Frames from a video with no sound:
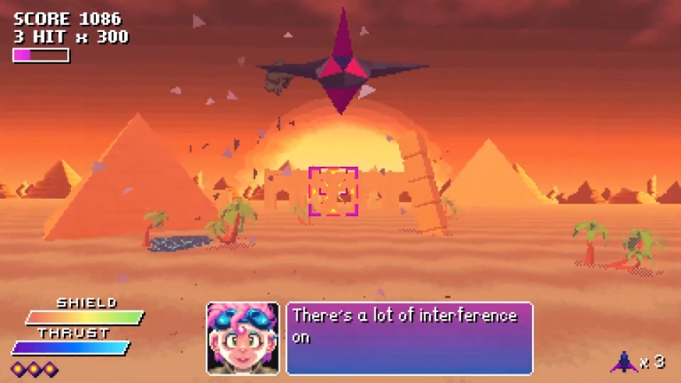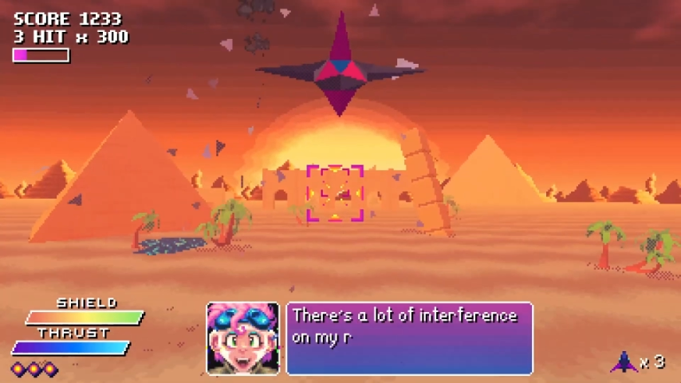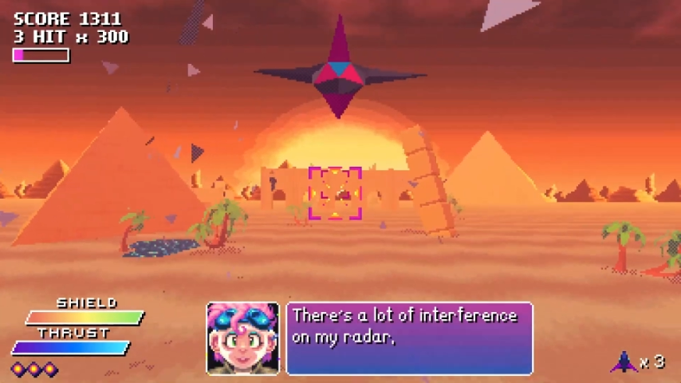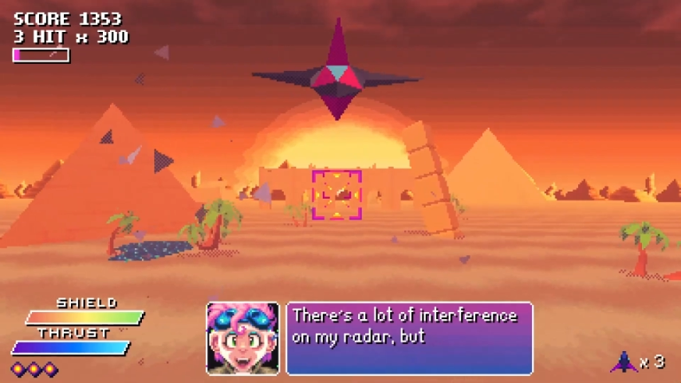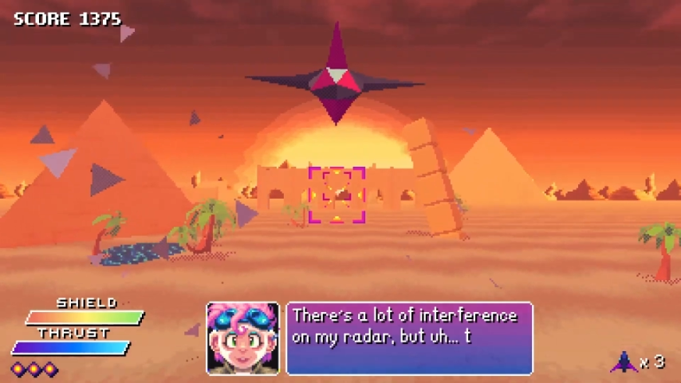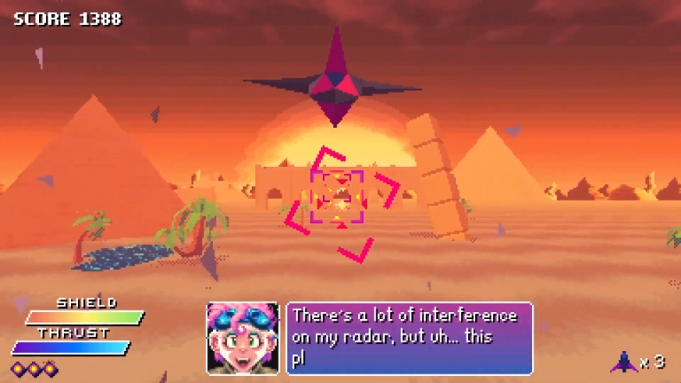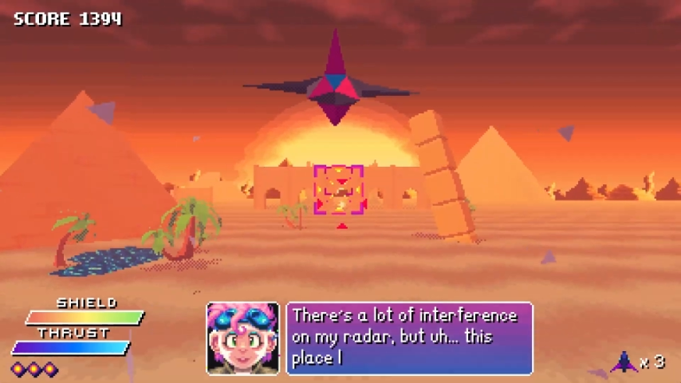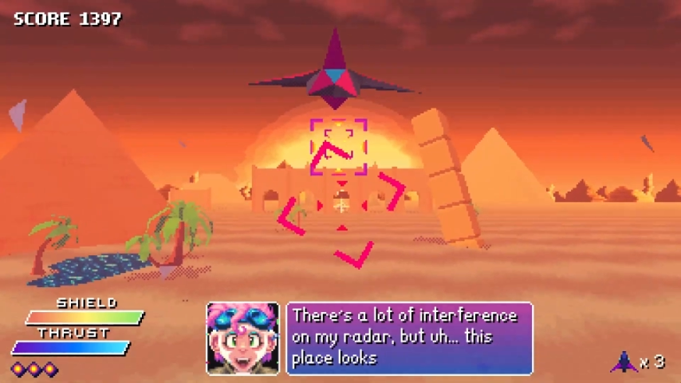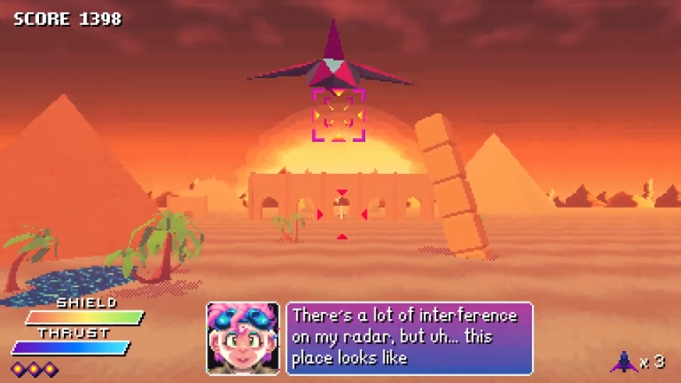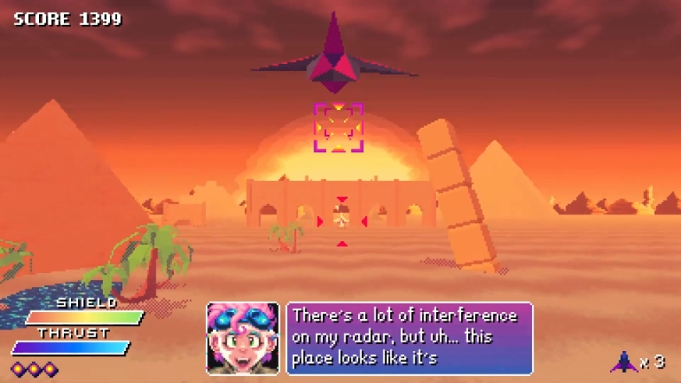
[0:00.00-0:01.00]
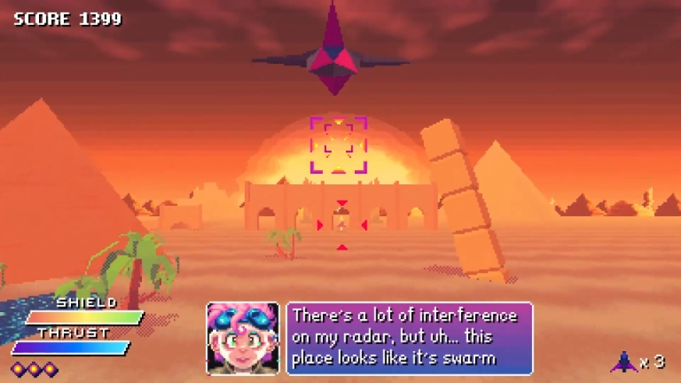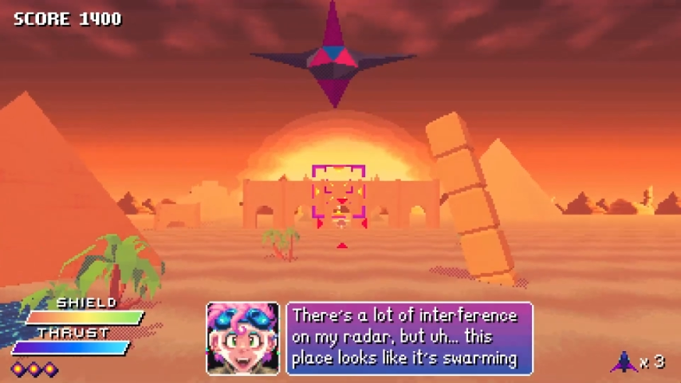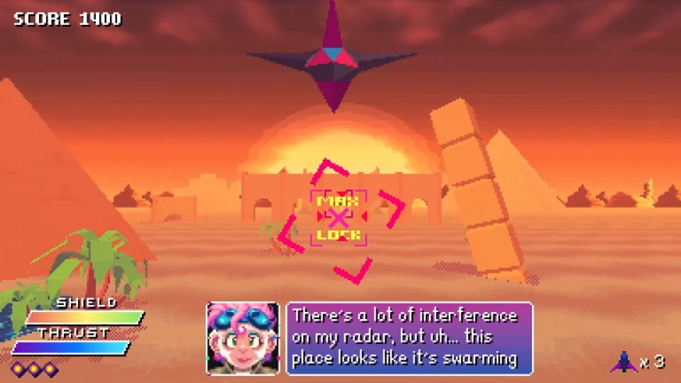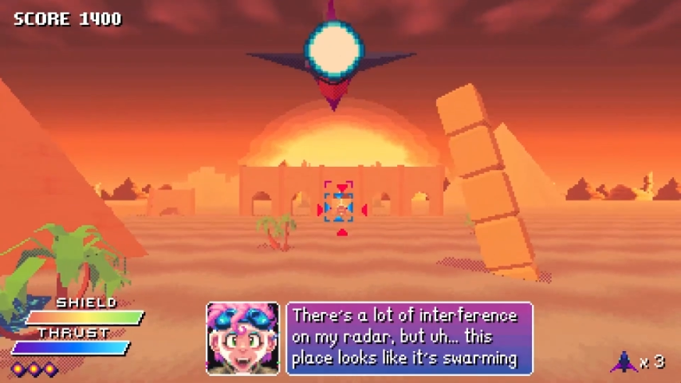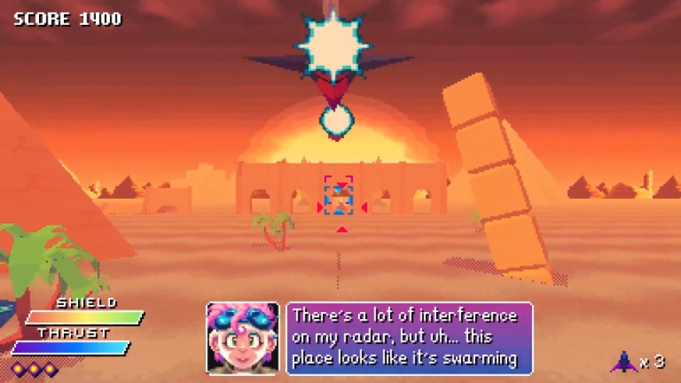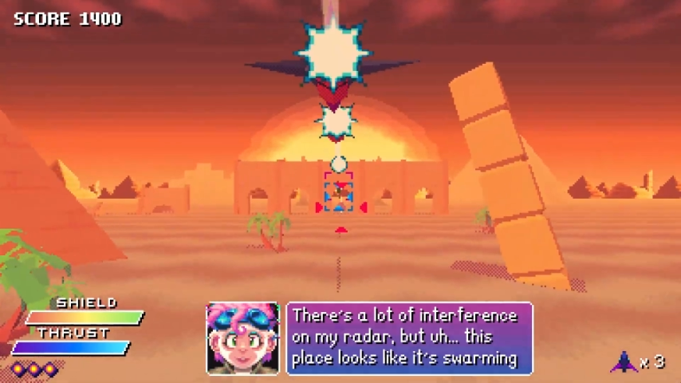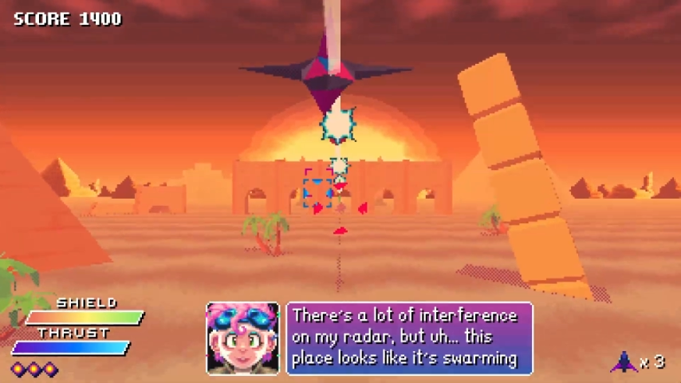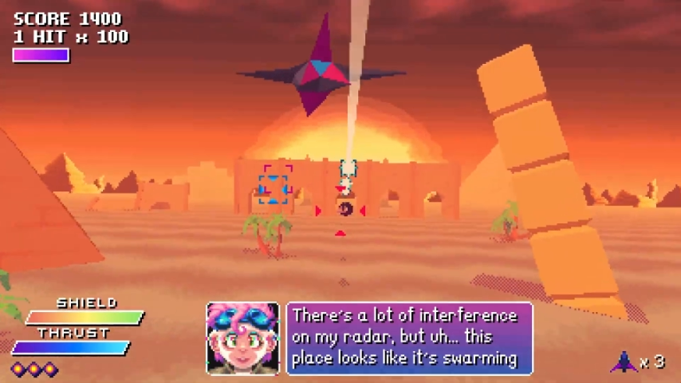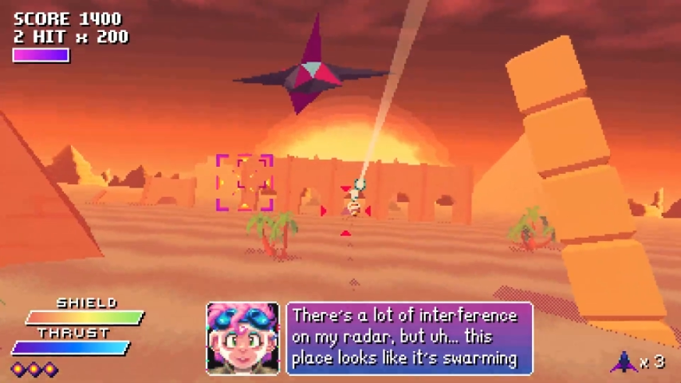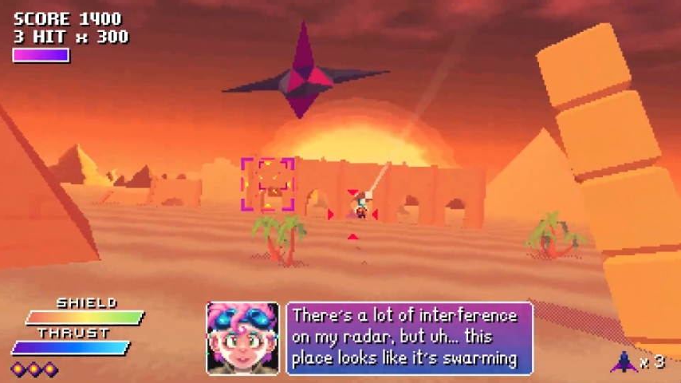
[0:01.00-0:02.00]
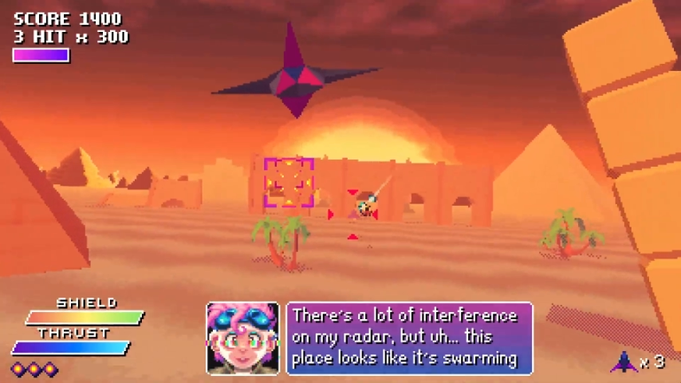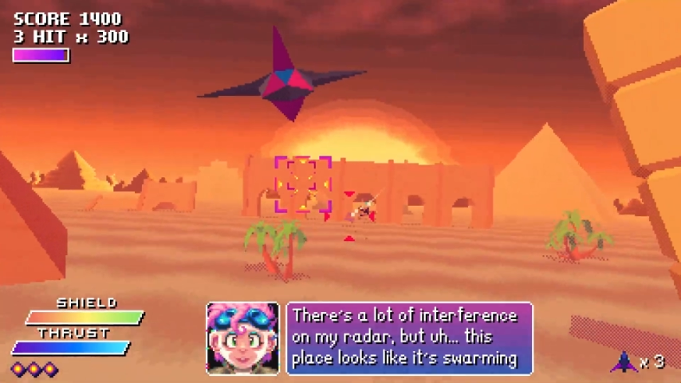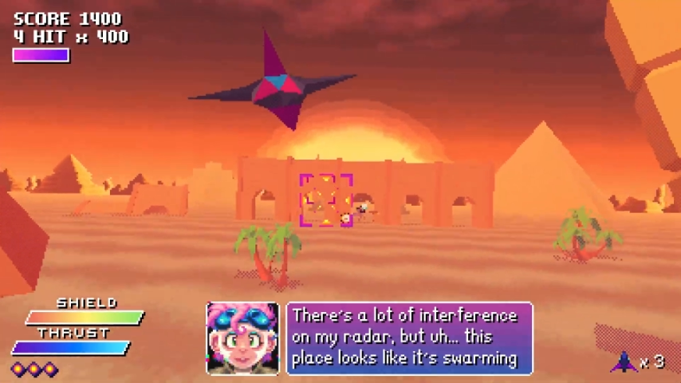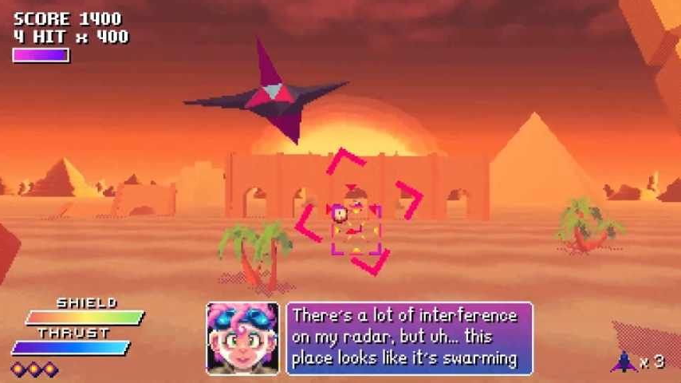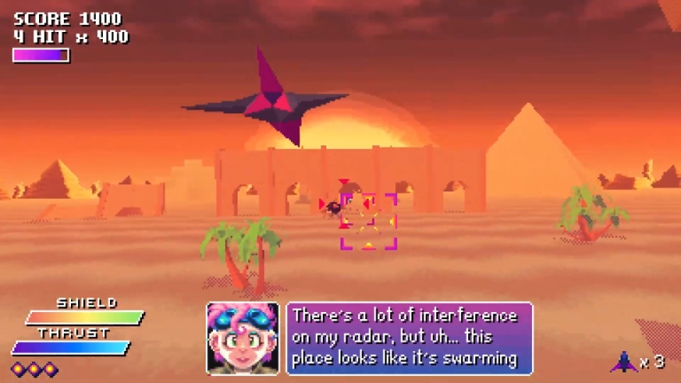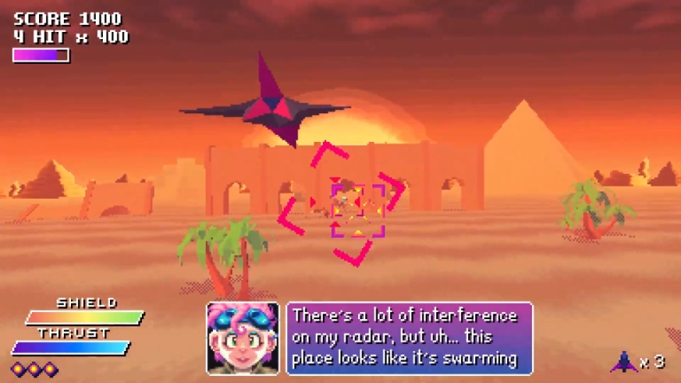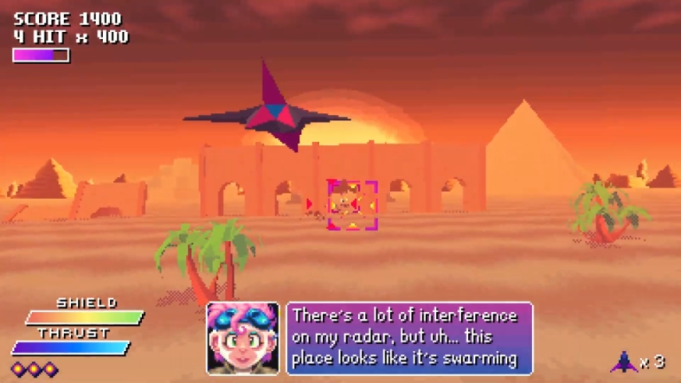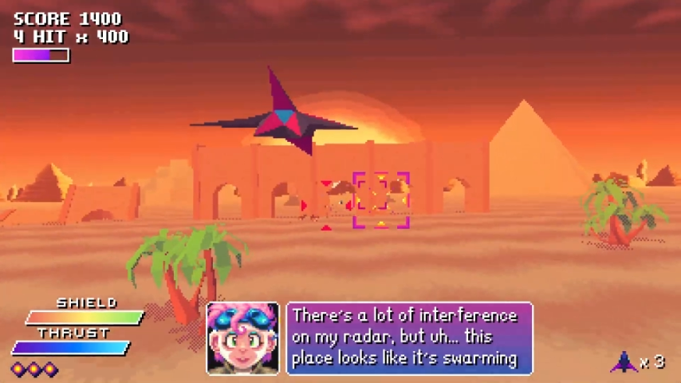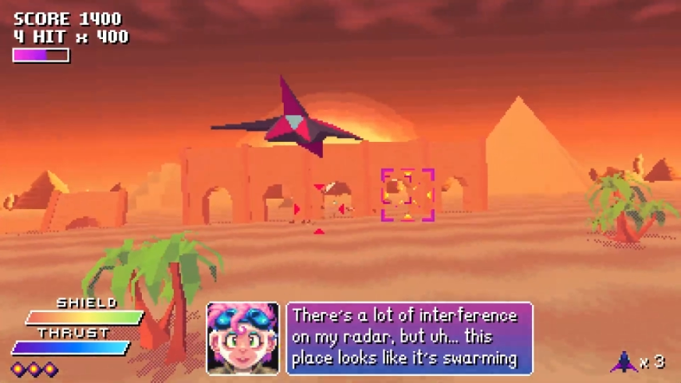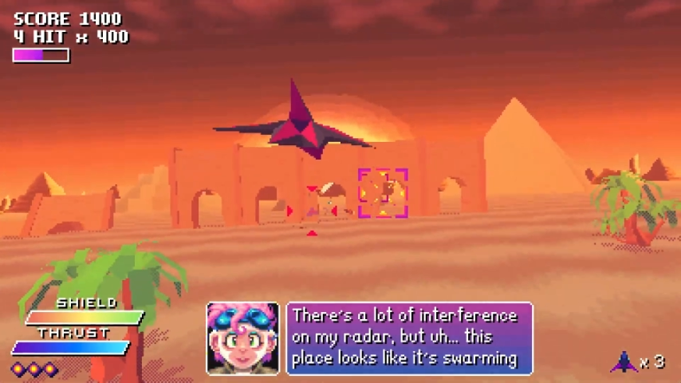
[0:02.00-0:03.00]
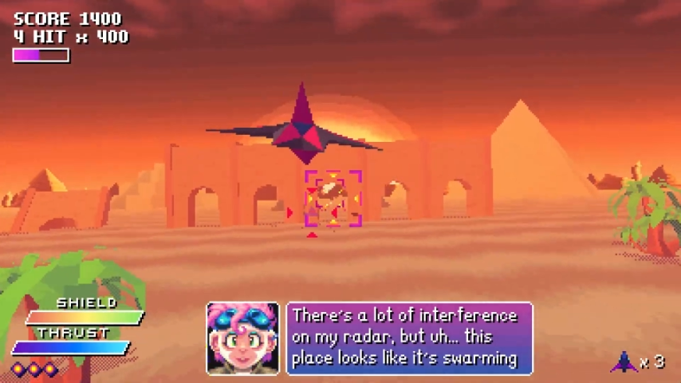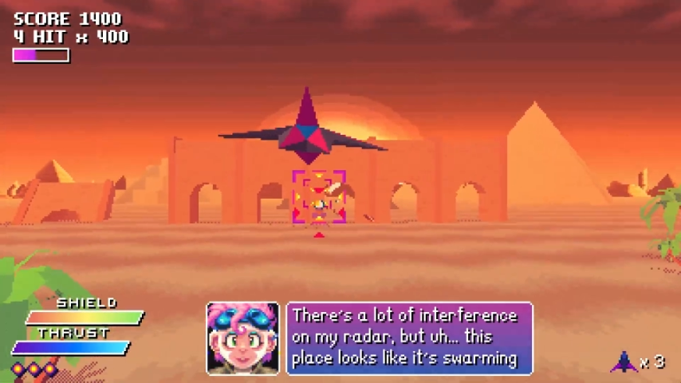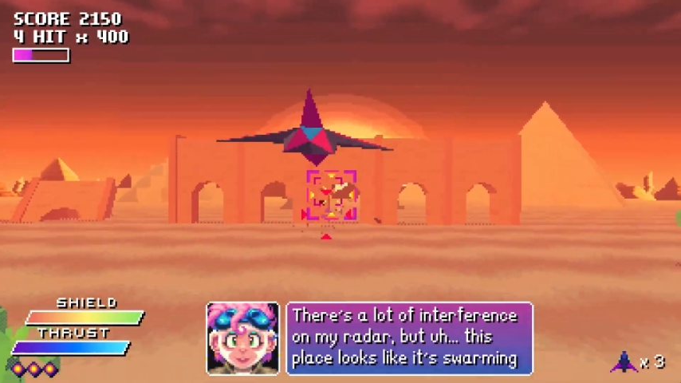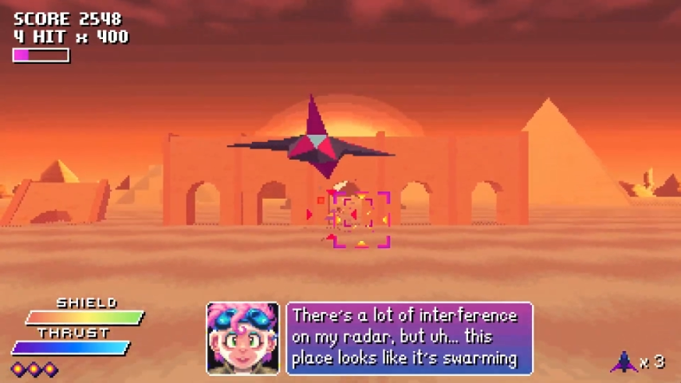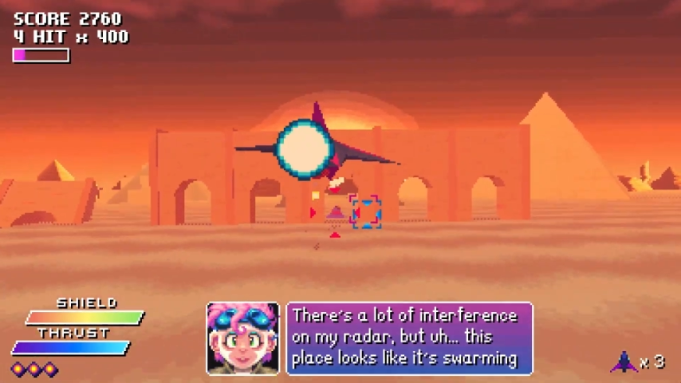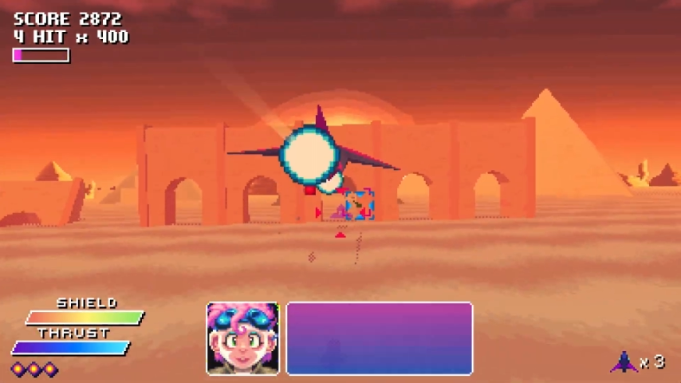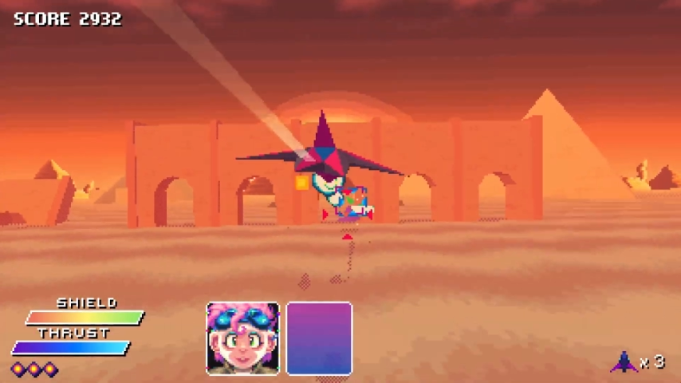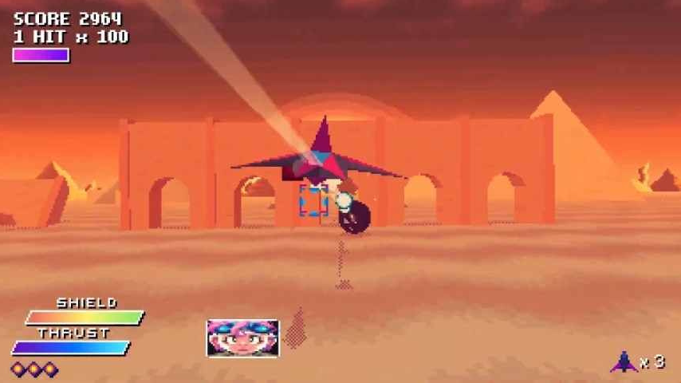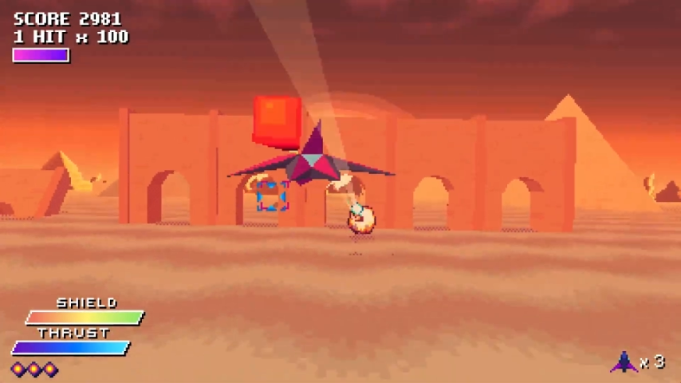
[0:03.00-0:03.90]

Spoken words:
[unreadable: no face in view]